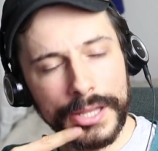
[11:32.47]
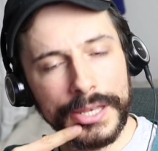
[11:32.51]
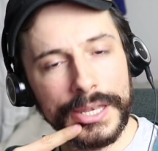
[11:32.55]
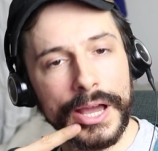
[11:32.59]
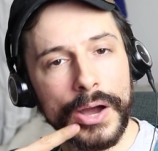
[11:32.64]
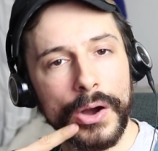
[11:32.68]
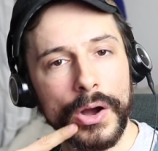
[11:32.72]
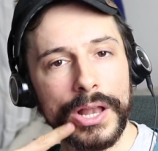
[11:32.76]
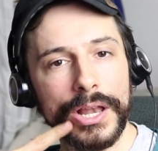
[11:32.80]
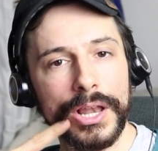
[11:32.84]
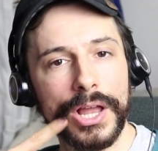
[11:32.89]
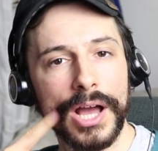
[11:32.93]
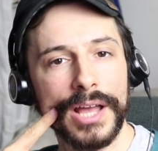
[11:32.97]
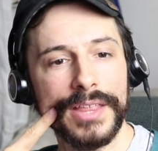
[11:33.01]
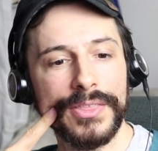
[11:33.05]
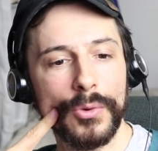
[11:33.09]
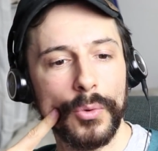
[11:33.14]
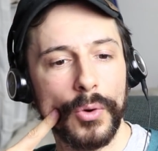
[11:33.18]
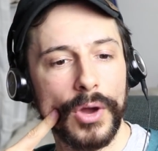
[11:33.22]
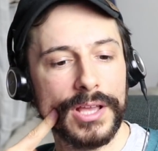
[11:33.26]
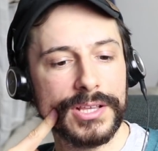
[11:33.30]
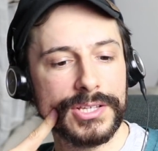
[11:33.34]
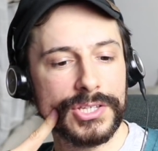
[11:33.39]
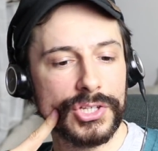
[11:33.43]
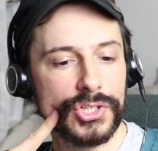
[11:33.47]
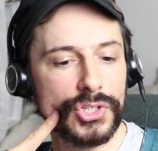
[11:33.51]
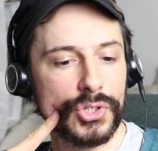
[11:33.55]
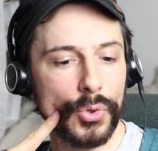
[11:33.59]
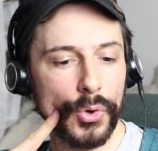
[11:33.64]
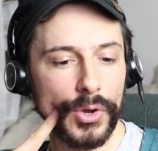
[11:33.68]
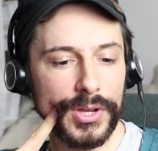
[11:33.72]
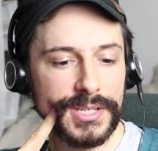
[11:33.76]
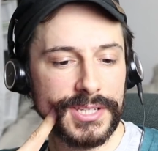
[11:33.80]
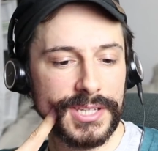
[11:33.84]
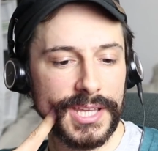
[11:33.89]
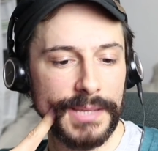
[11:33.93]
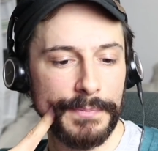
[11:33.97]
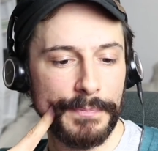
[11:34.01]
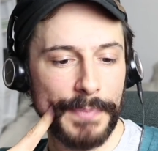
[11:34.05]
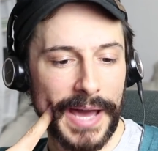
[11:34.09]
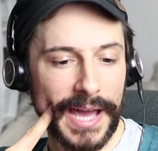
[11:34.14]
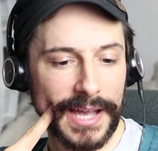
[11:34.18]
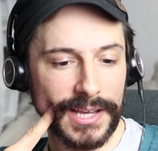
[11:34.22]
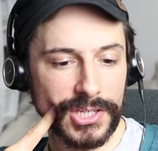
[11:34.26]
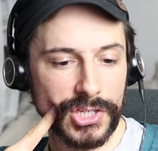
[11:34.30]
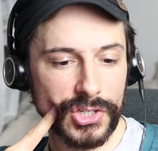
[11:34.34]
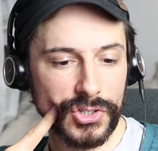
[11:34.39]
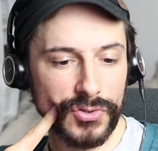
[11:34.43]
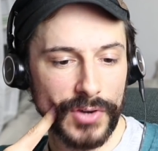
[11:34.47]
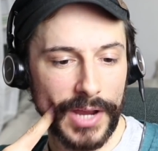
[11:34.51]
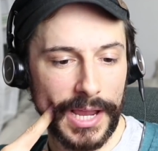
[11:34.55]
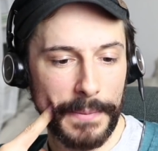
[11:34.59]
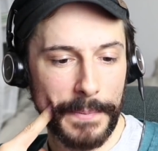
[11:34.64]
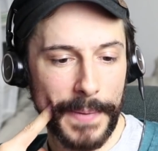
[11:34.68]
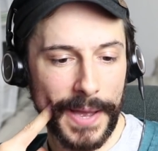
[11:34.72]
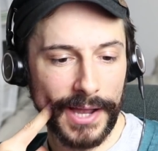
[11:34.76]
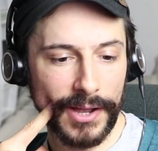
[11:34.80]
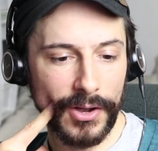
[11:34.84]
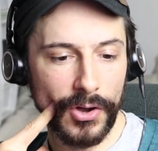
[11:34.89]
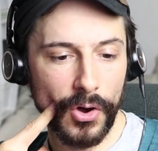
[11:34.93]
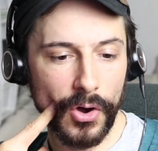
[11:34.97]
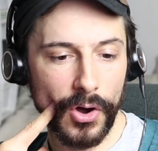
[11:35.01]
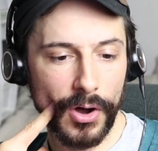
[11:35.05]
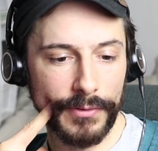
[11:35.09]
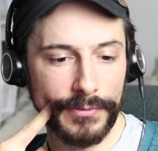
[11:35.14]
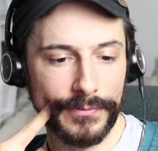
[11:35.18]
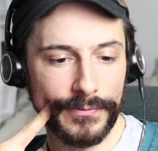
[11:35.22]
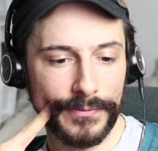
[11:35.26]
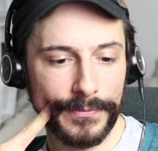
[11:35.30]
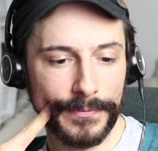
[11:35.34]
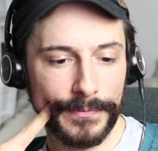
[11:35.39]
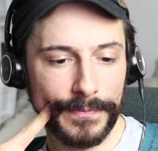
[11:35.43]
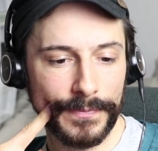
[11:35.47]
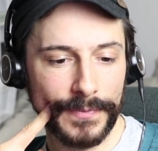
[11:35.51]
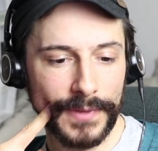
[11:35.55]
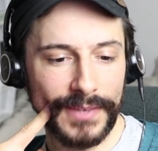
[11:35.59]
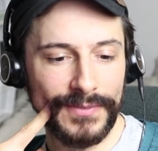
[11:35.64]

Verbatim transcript: Now I like the way it's a choice. He backs straight back off.